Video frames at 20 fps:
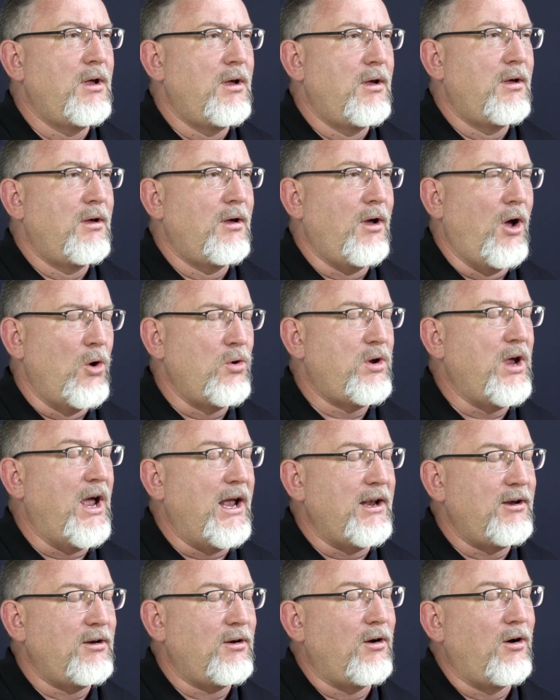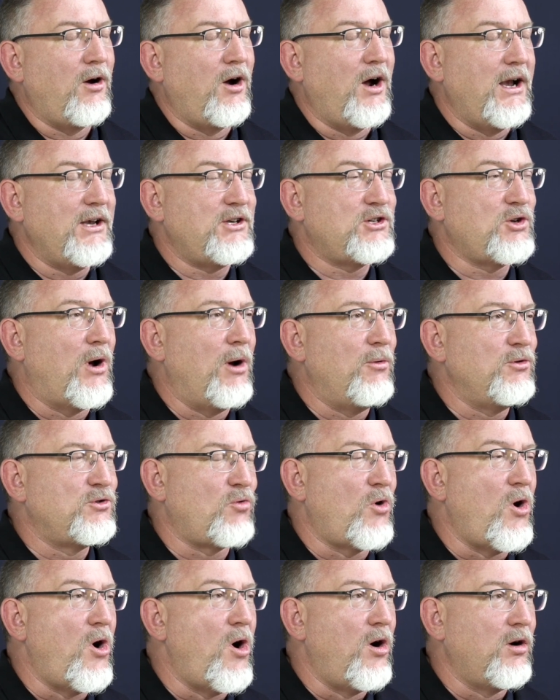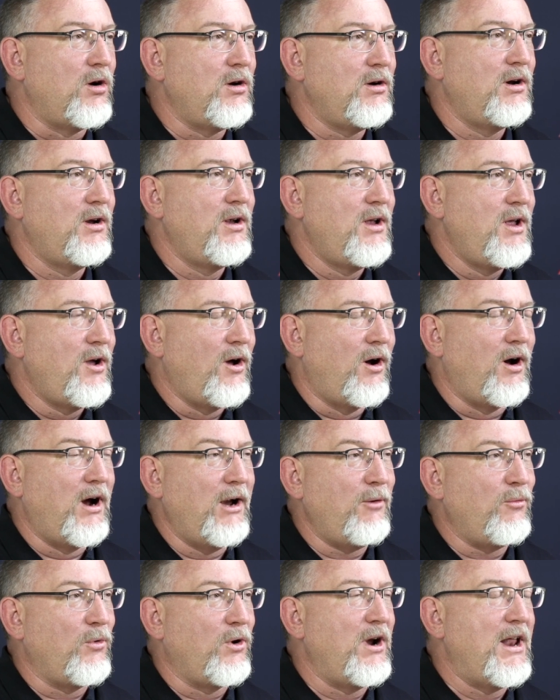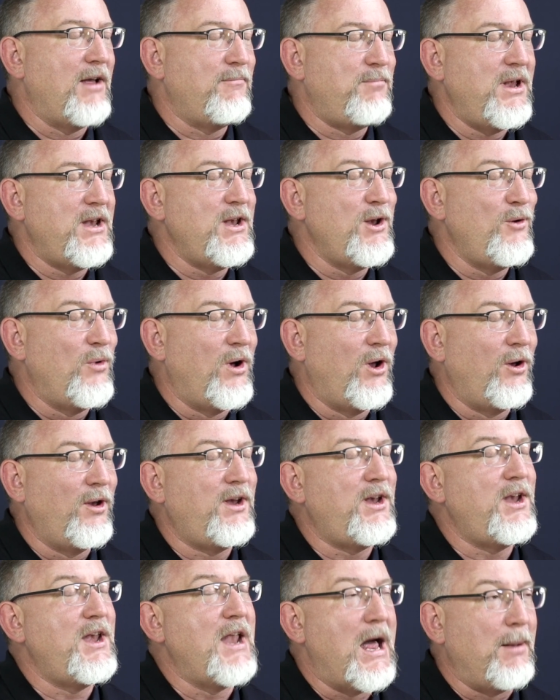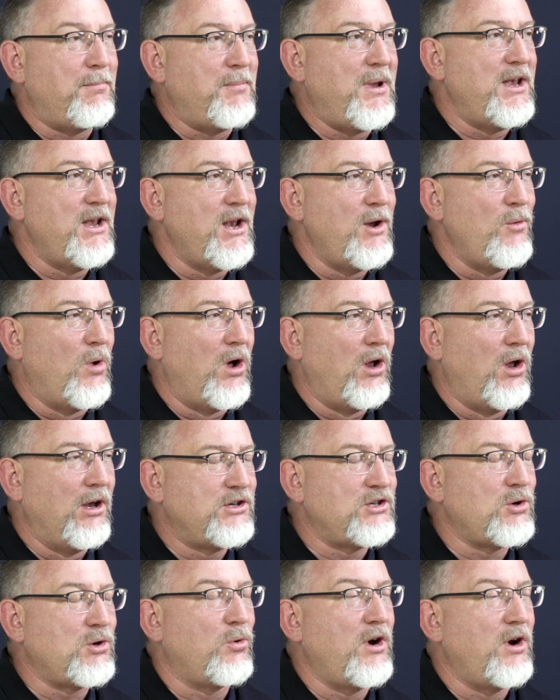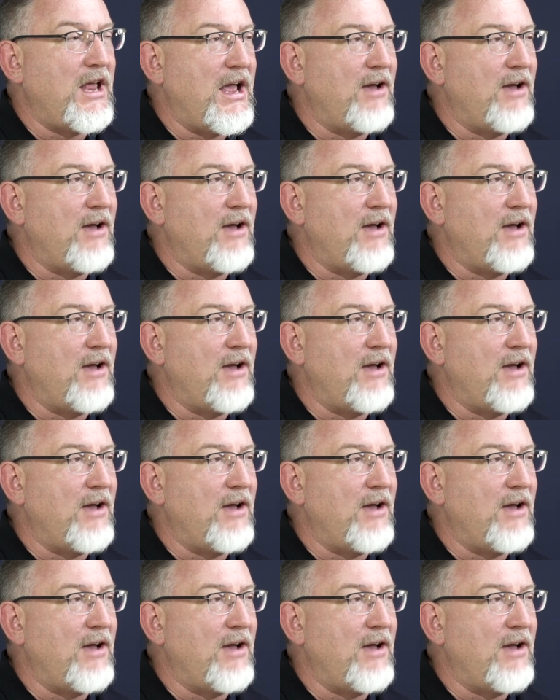Okay, all right, so I was wrong. All right, we're gonna have pinned and welded and not pinned and welded, so we're gonna have 2